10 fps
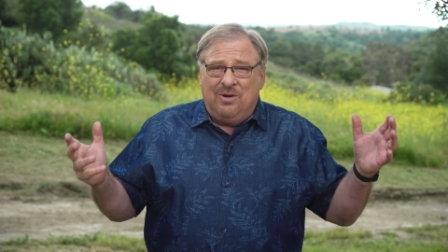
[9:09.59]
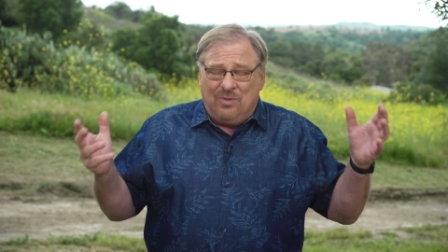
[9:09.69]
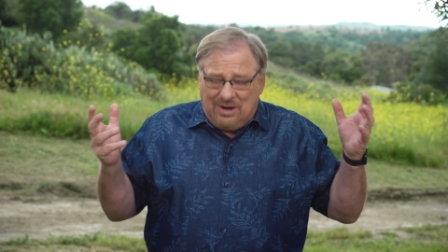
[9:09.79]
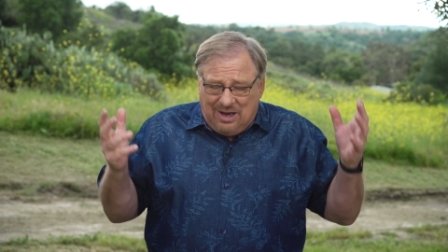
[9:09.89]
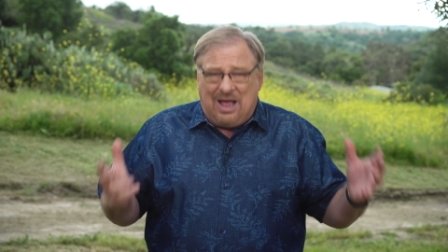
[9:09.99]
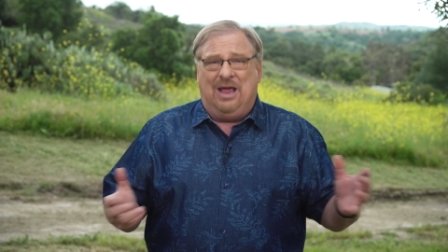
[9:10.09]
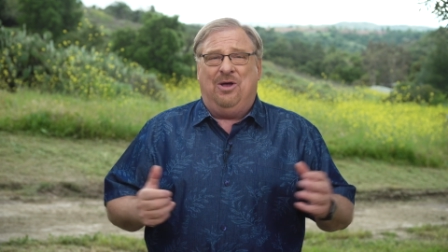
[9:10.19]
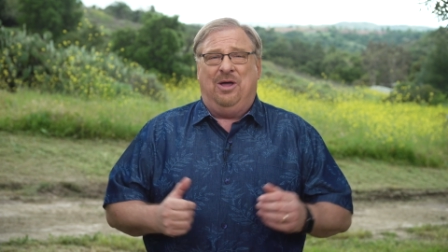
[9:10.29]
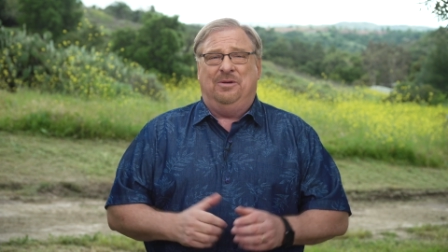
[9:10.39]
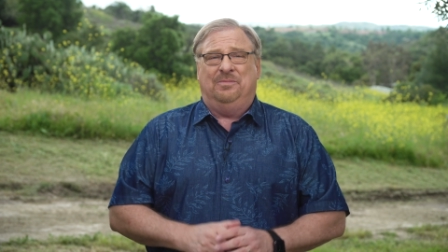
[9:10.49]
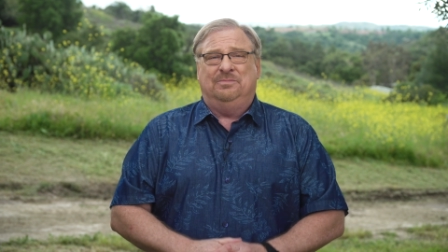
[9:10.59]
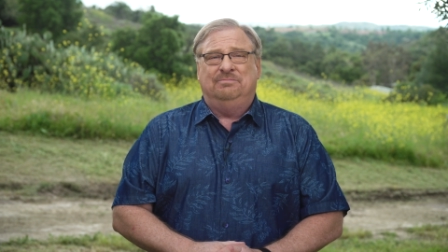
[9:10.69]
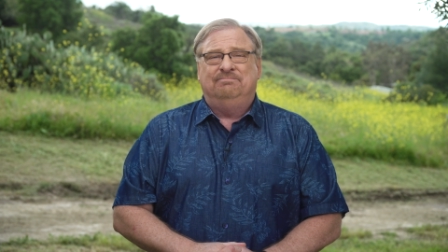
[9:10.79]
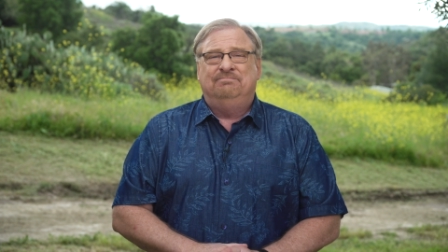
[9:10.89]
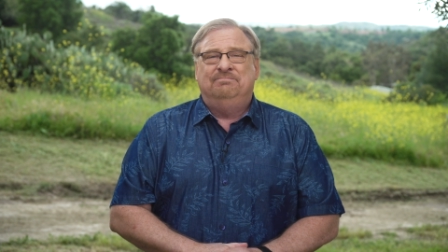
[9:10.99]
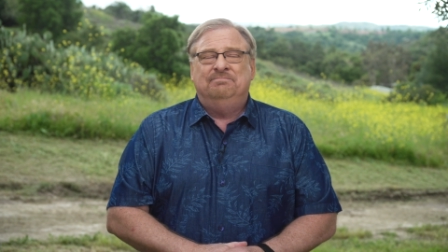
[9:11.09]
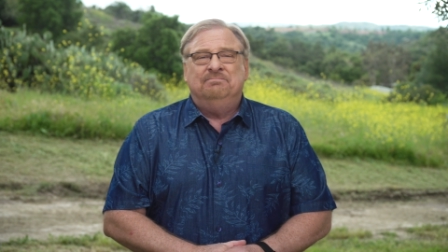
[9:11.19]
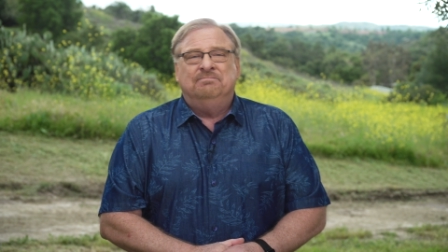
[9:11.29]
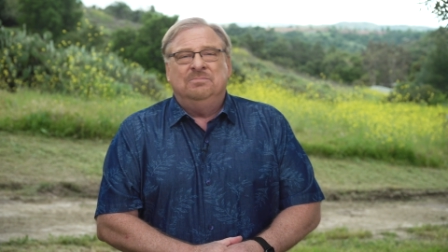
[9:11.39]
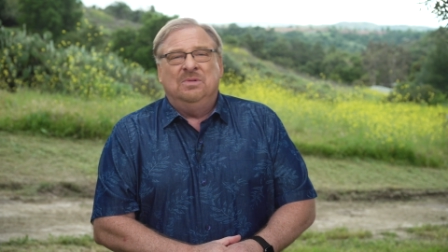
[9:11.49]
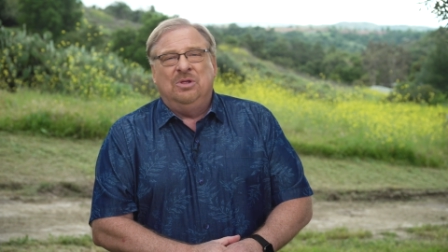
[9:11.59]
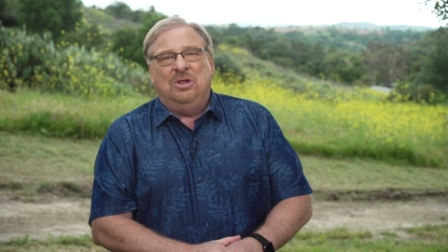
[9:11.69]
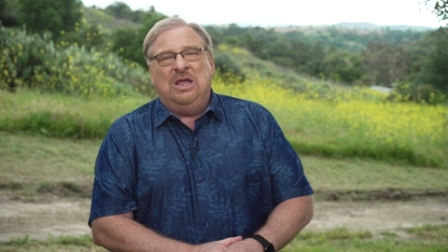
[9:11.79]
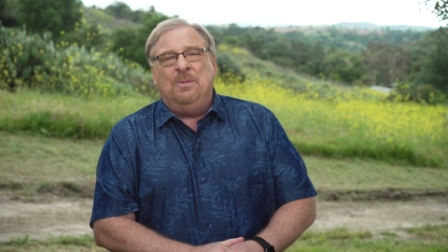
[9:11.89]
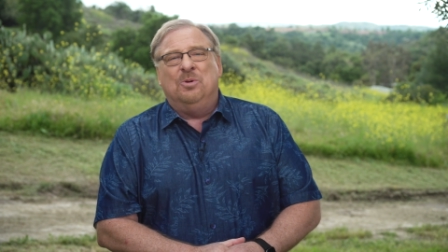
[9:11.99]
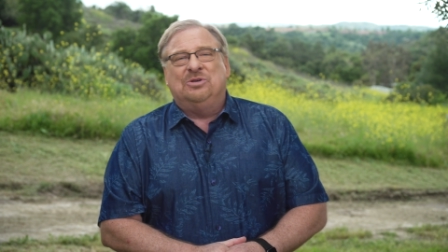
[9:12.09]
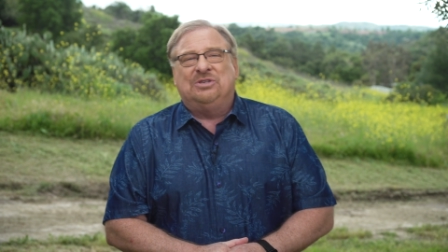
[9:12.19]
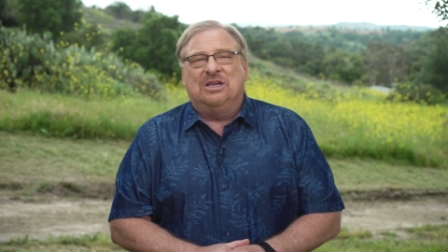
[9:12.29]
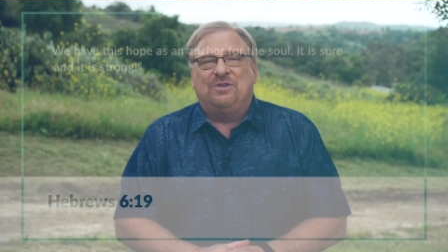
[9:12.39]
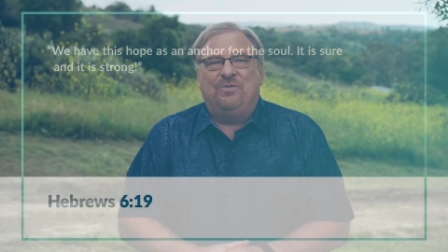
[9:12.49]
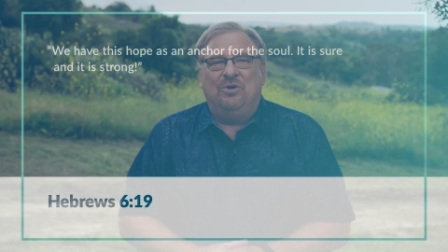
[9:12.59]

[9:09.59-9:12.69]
rely on. Hebrews 6,